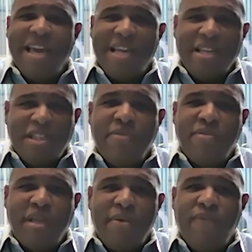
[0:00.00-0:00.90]
and this
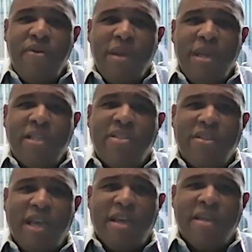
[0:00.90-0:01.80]
gives them a few minutes
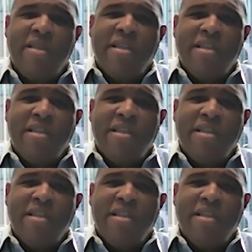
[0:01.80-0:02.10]
to like